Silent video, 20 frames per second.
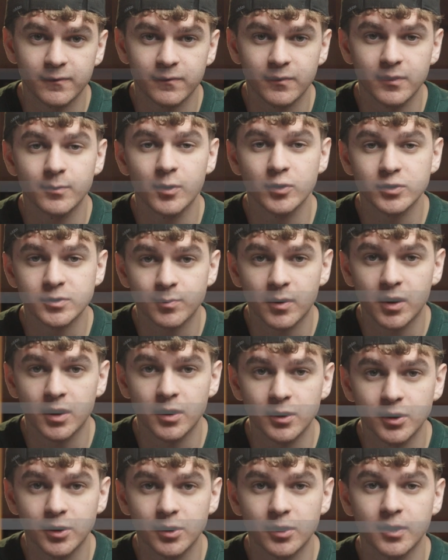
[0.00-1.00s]
for the most
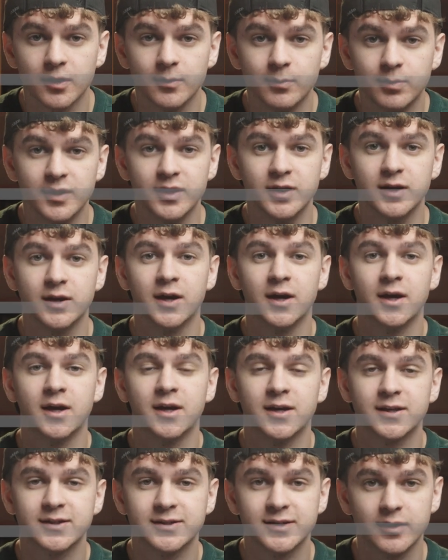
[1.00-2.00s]
part, you're gonna be
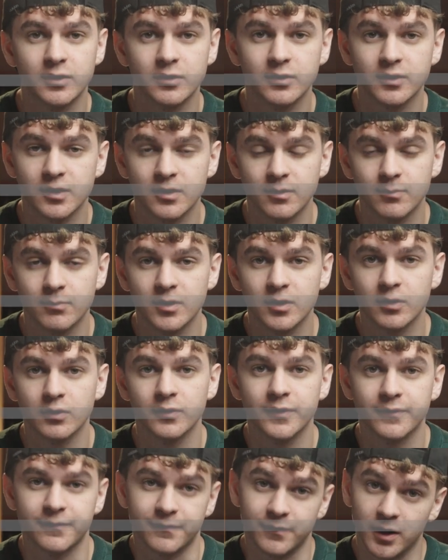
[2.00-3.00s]
centered in the middle
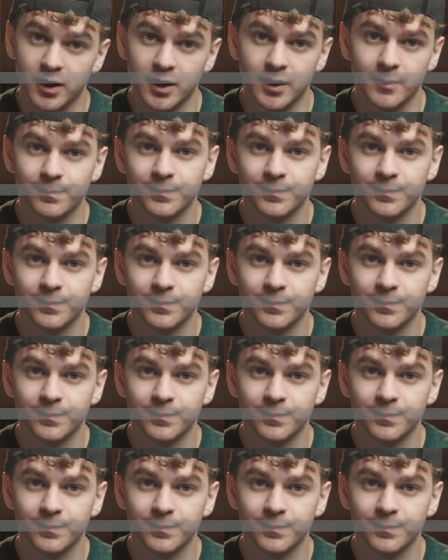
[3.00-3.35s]
of the frame.